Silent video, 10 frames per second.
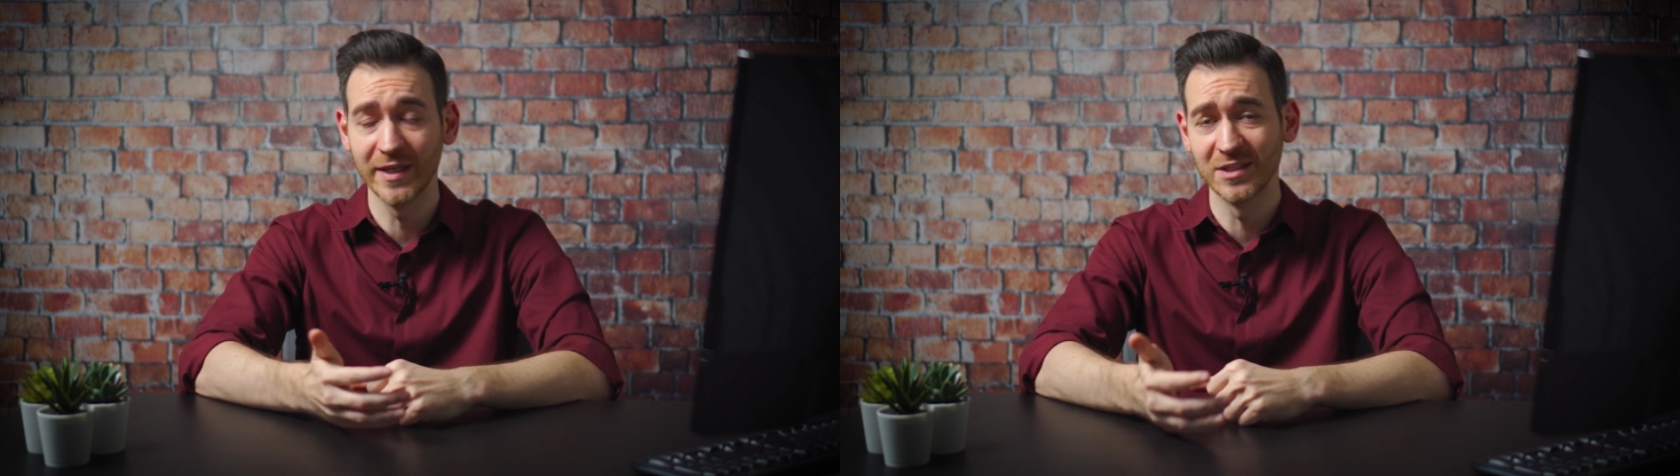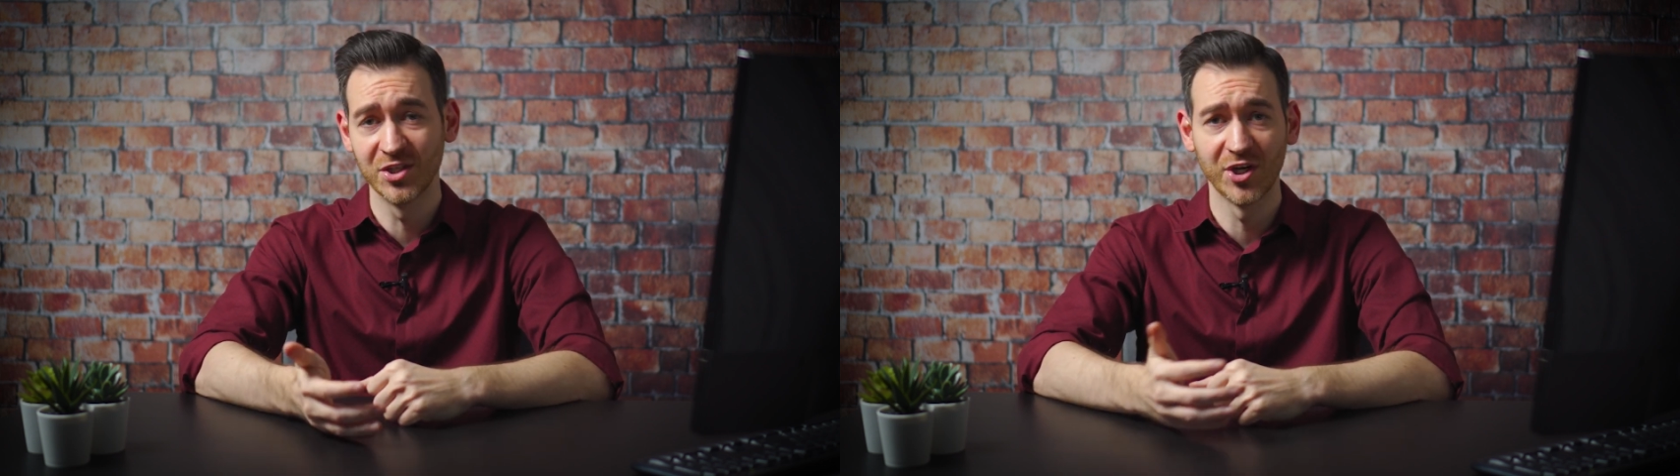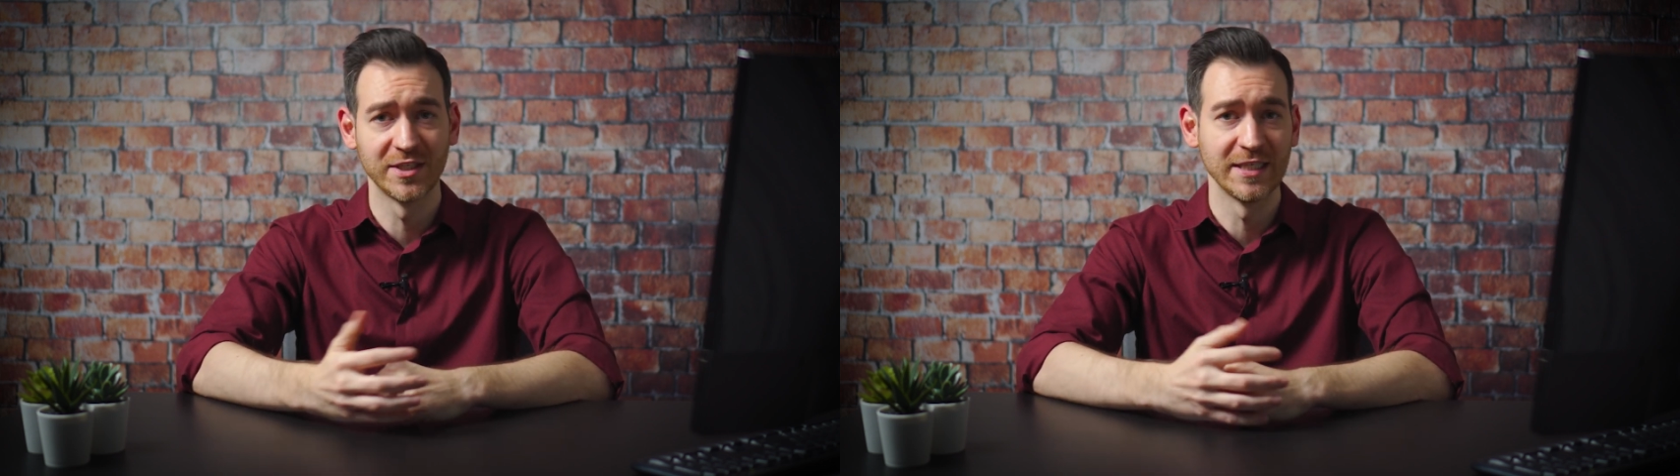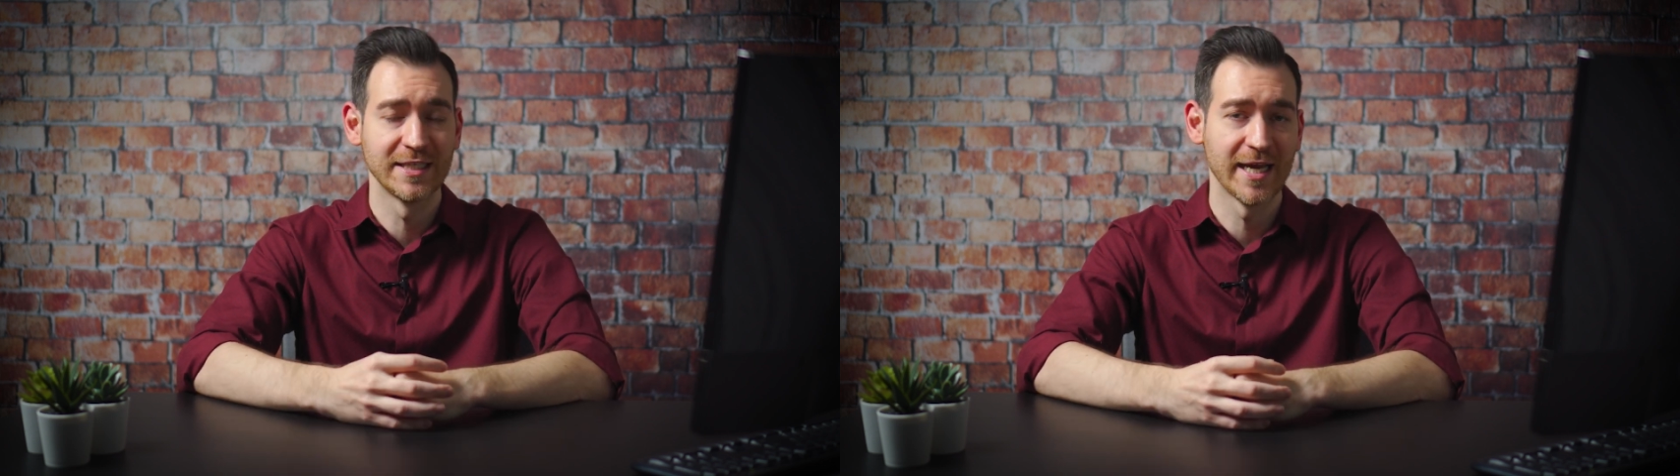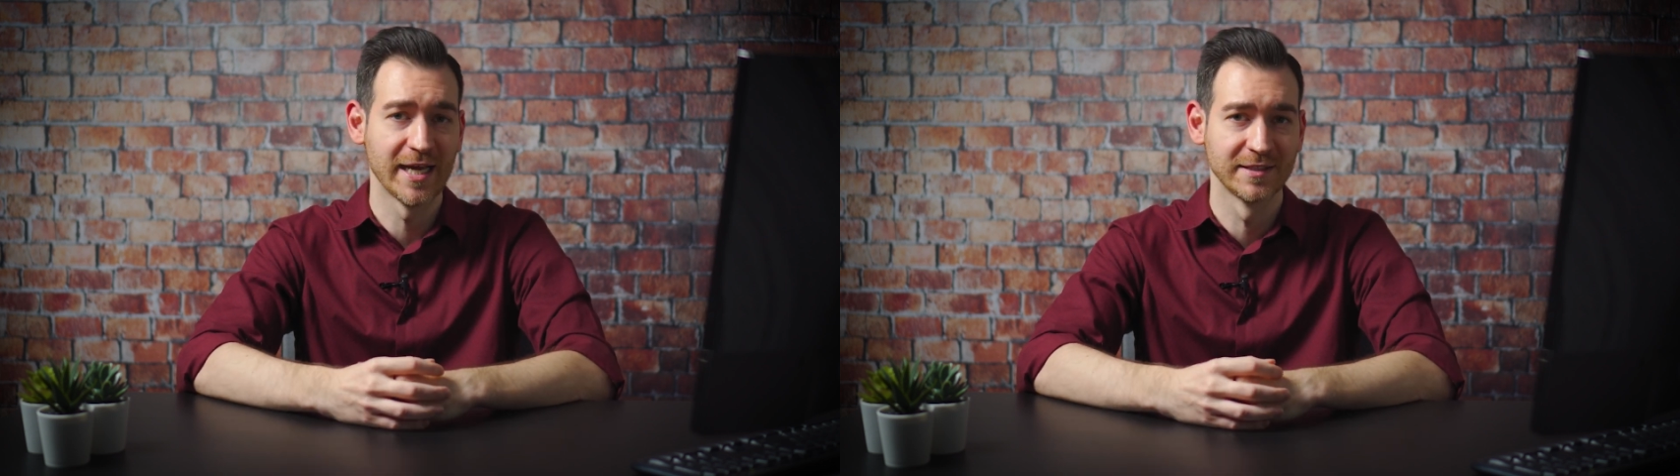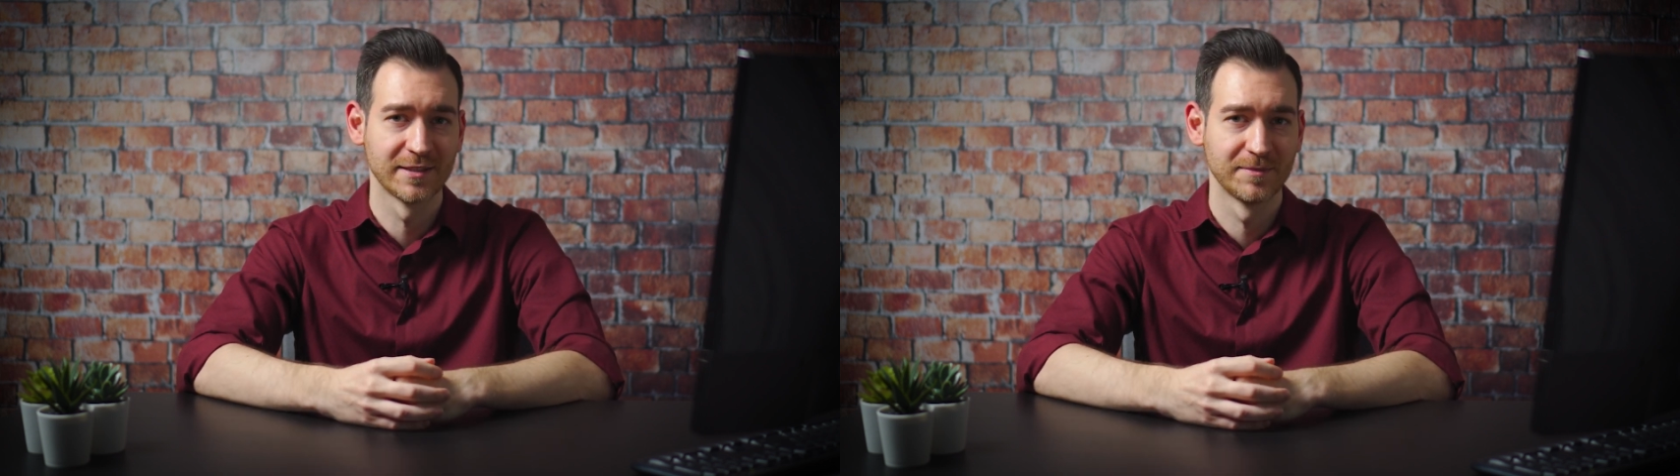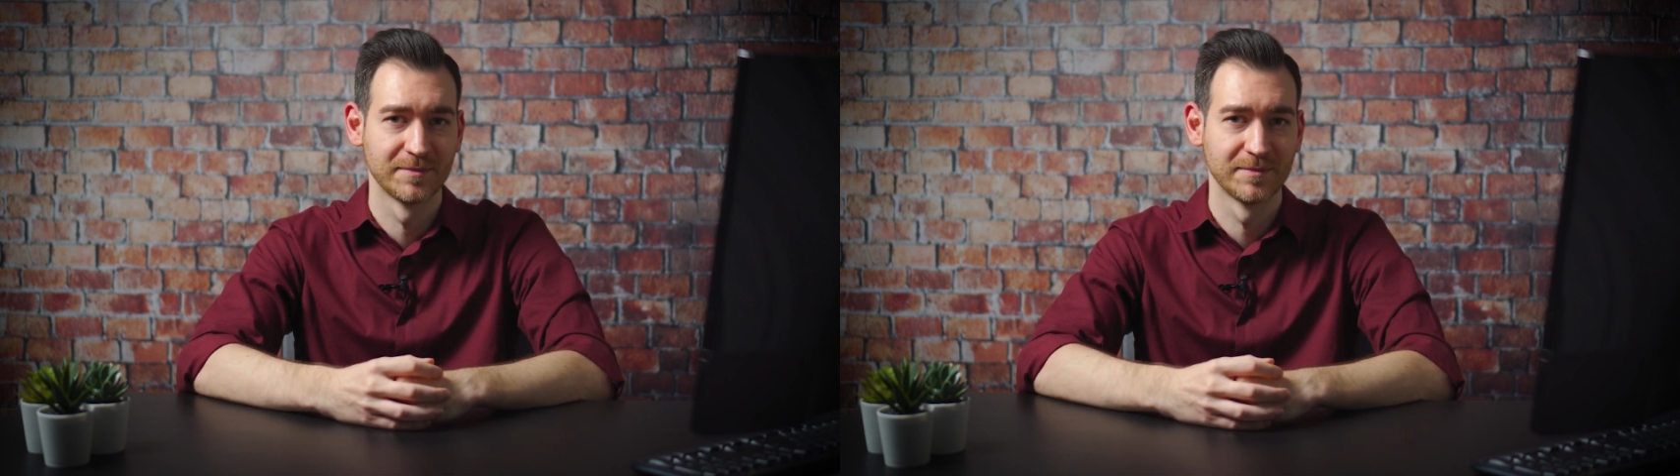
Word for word: and daunting task.